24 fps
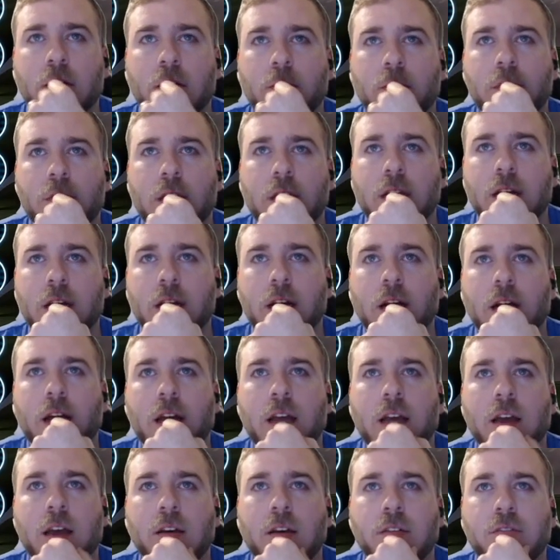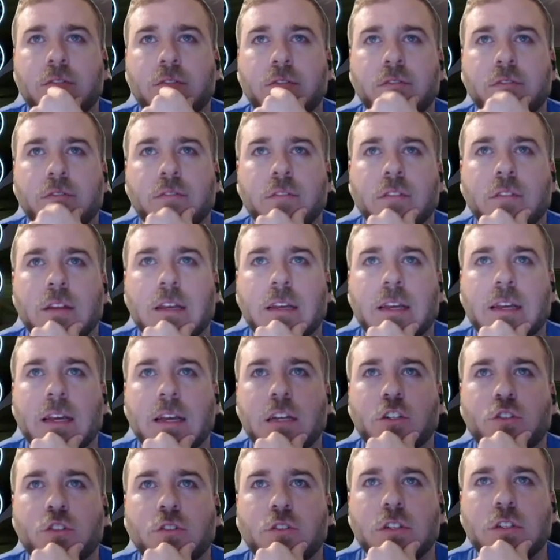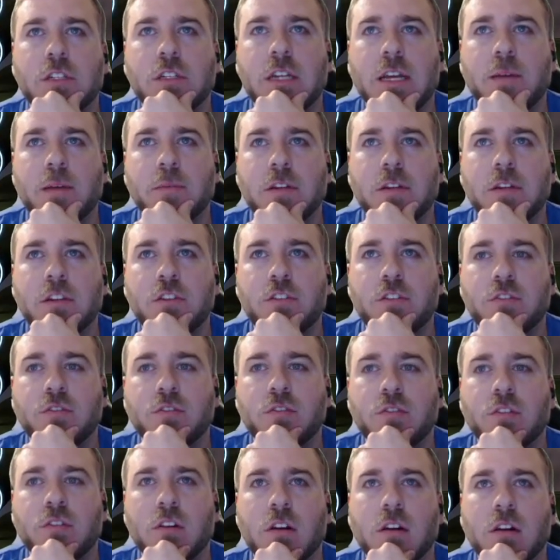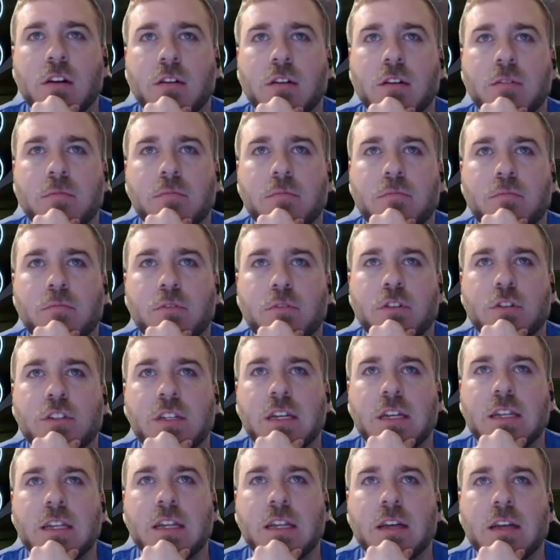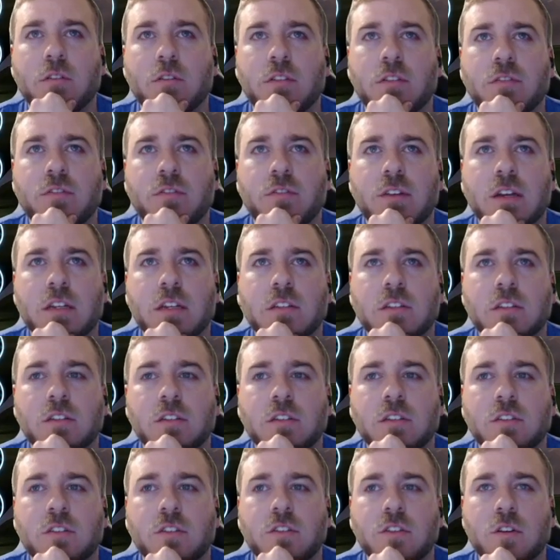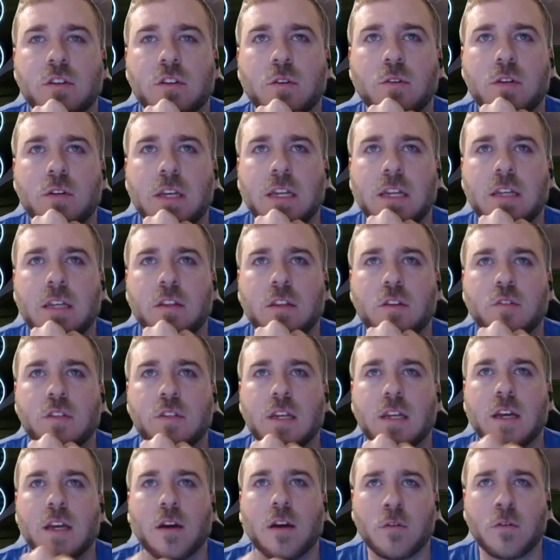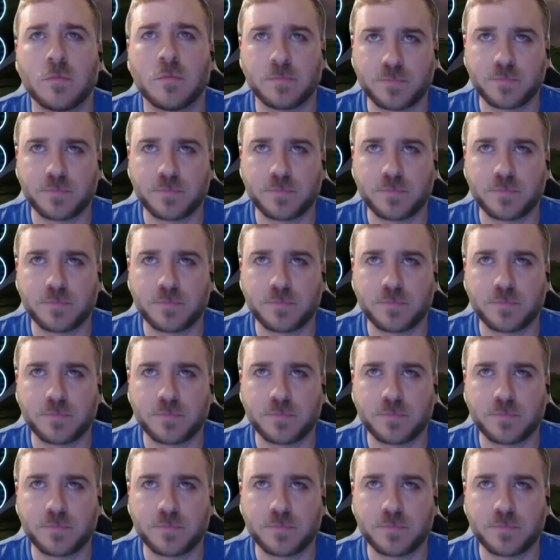But yeah, I have like extra damage from percent health effects, so getting those out